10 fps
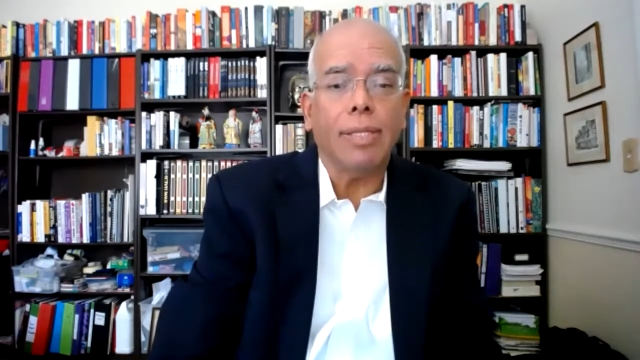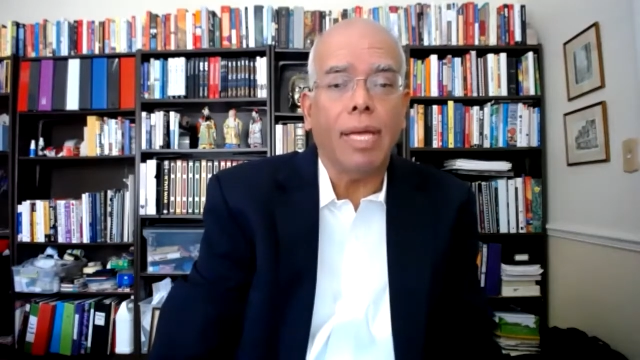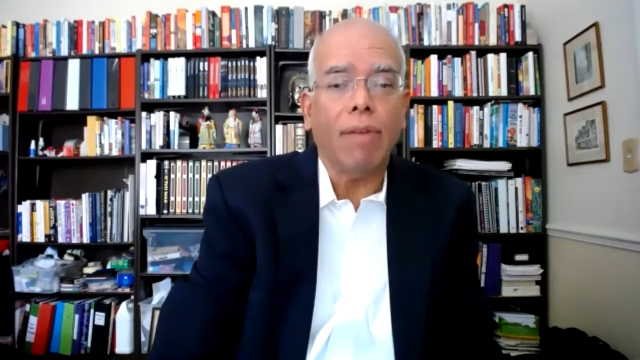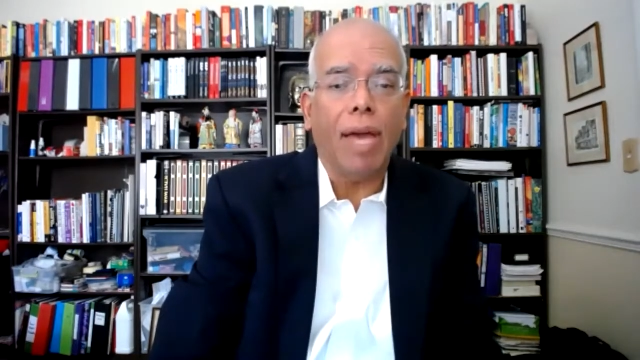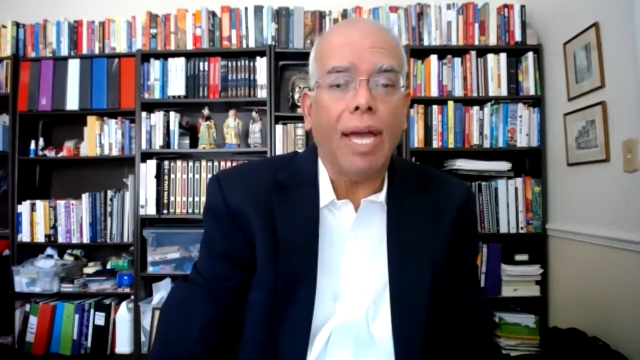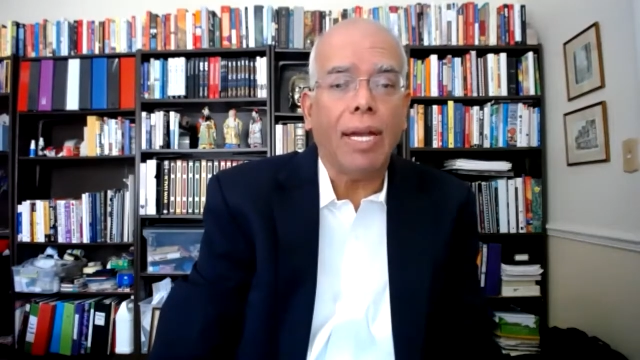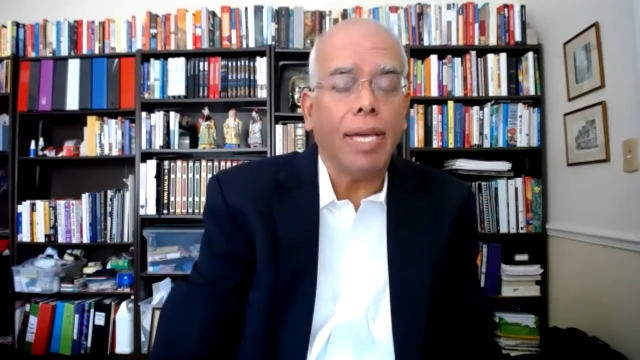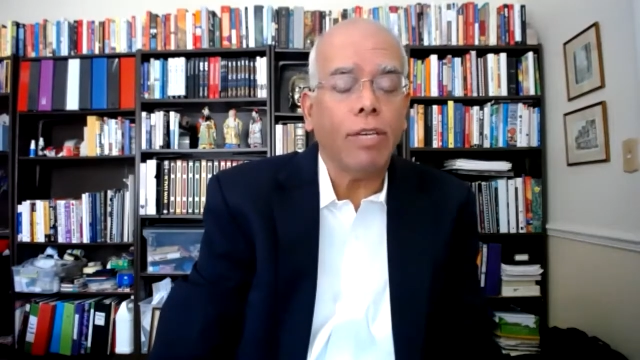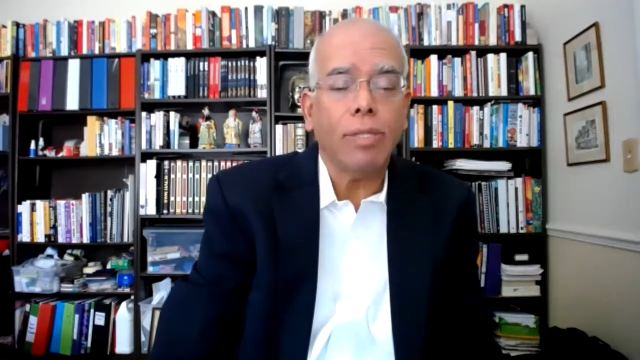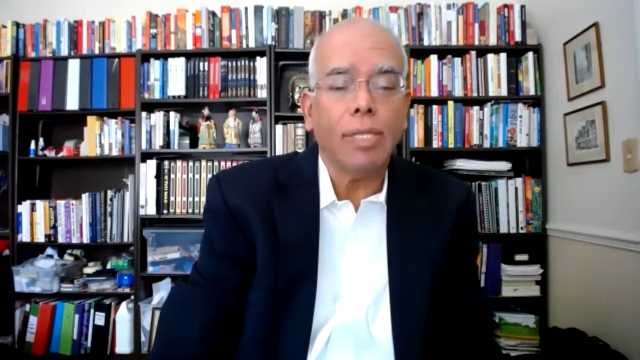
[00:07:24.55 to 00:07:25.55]
They've had,
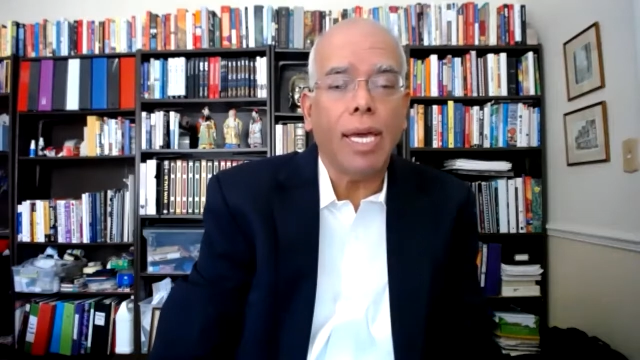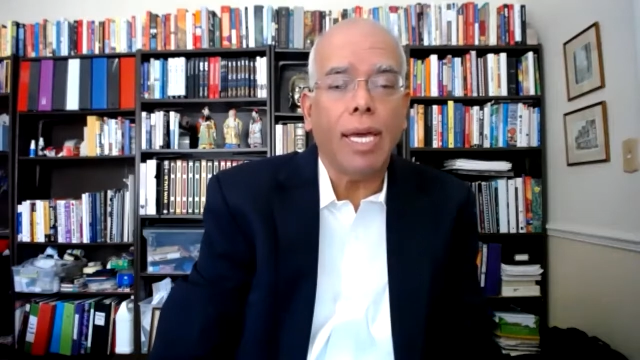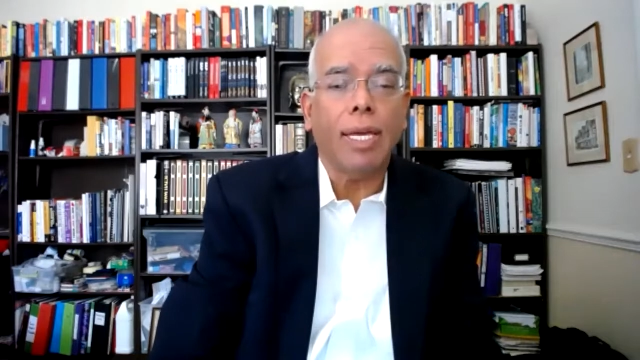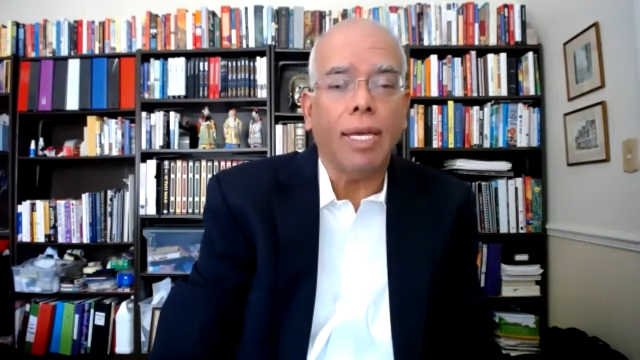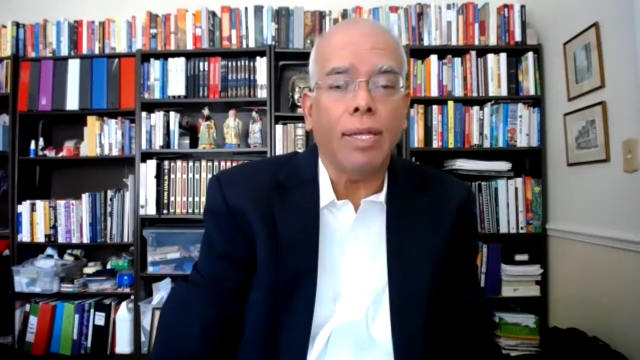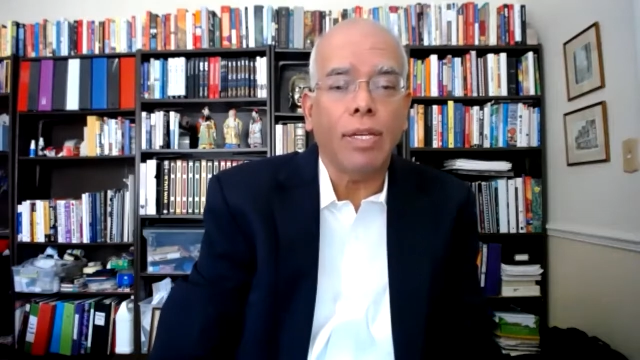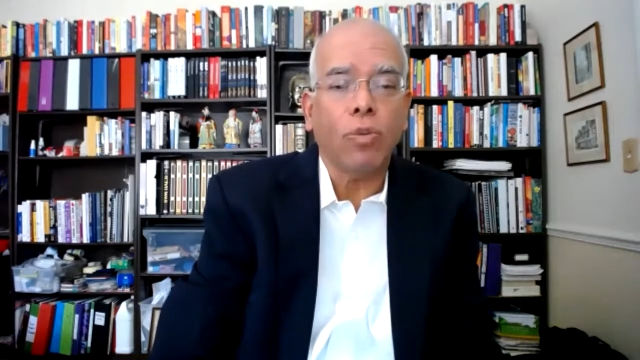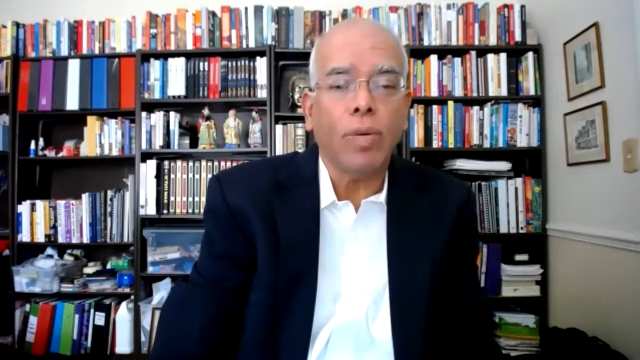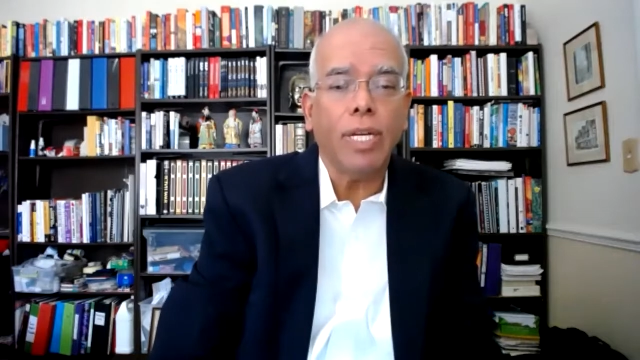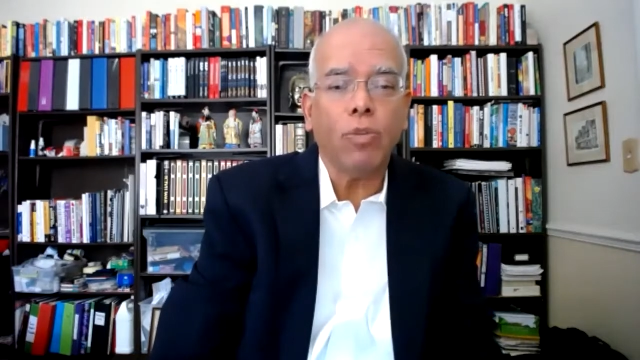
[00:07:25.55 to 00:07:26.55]
like you say, the
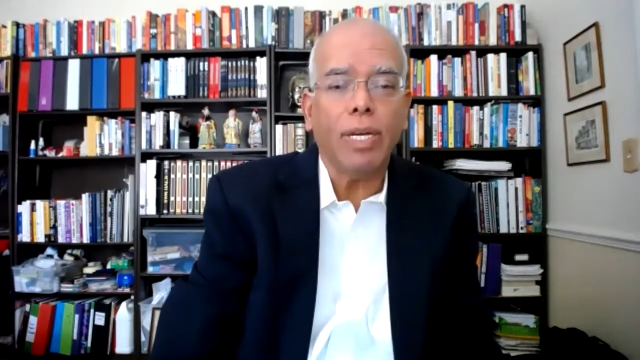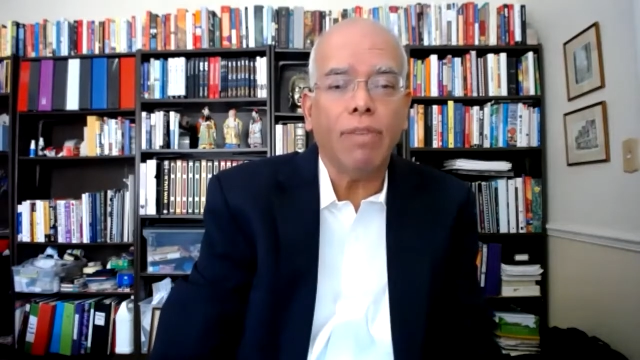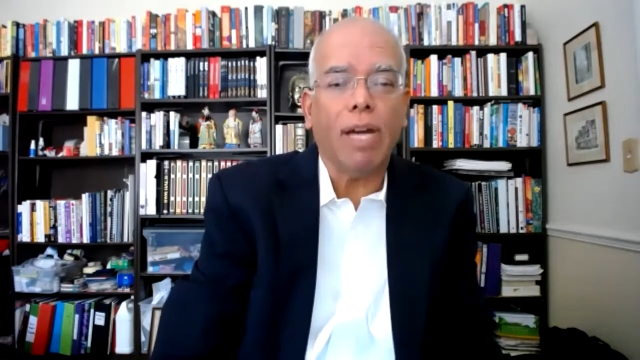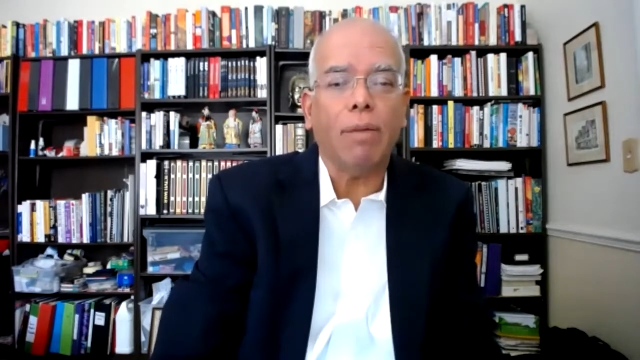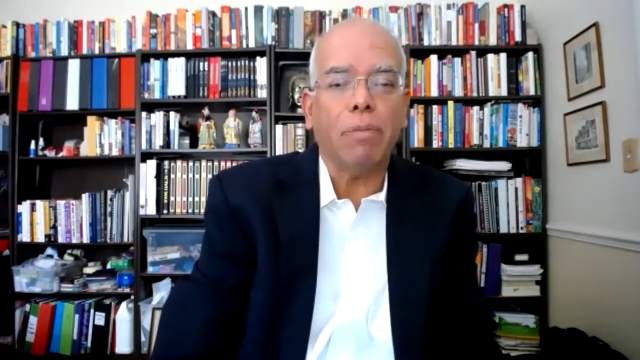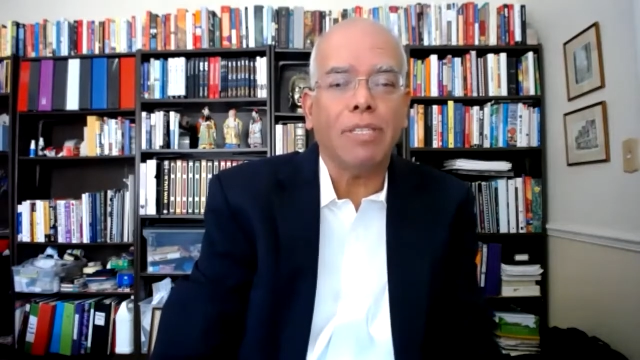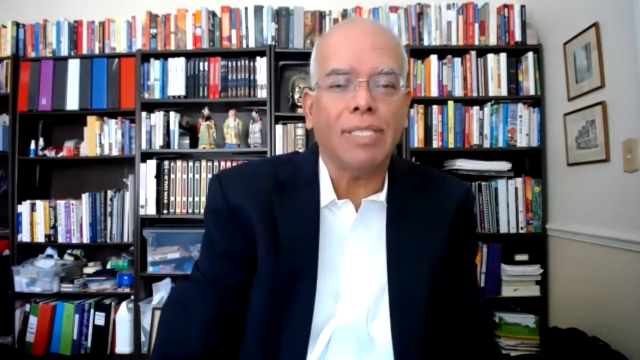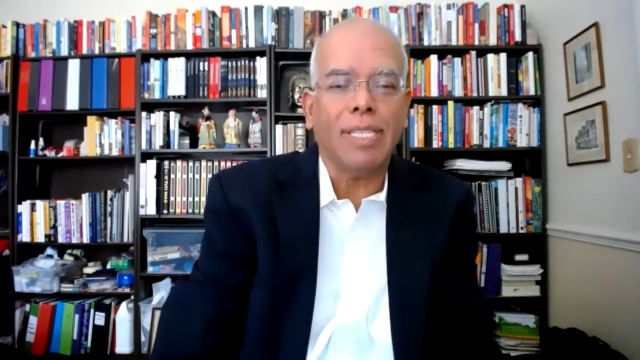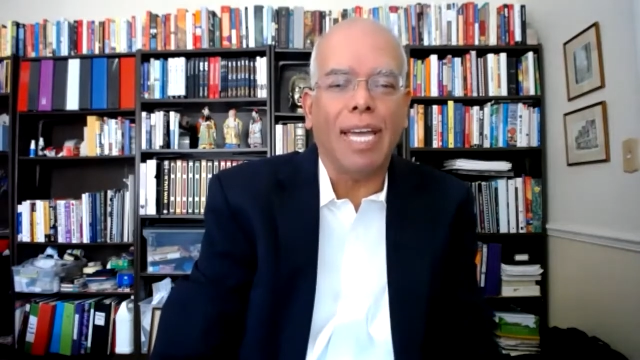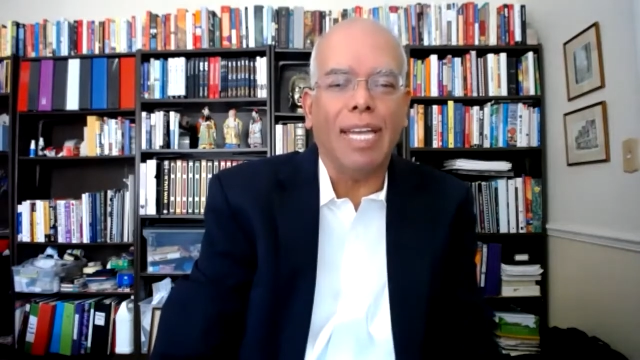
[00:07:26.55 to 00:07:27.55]
20,
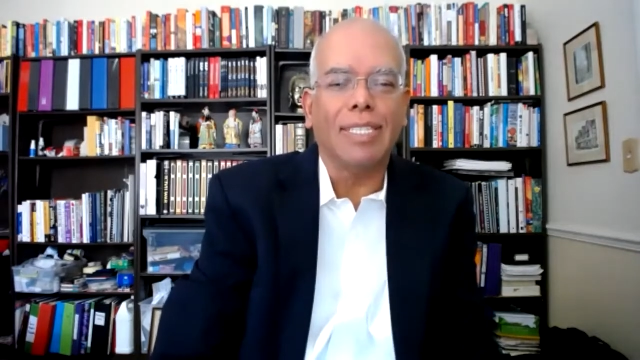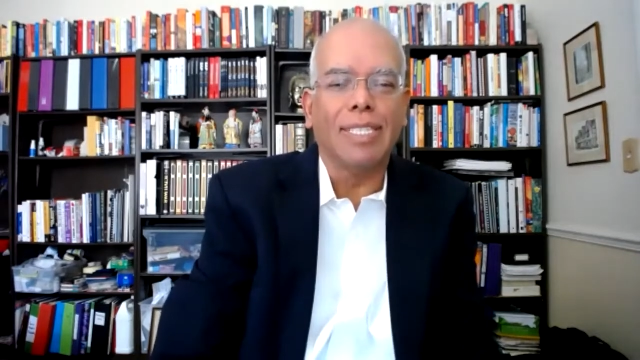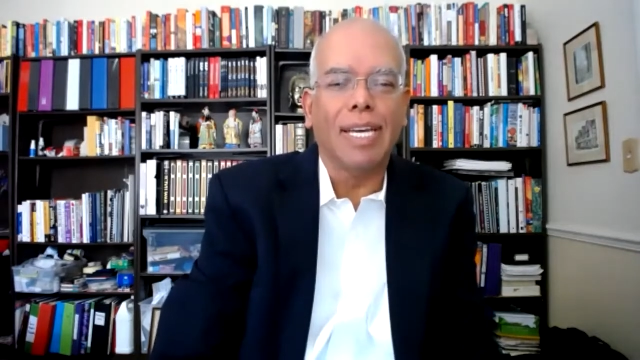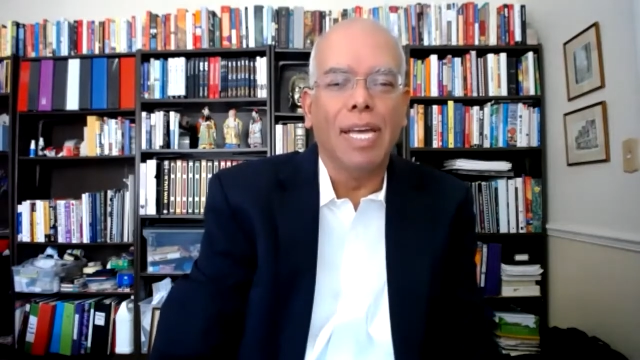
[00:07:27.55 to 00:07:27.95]
25%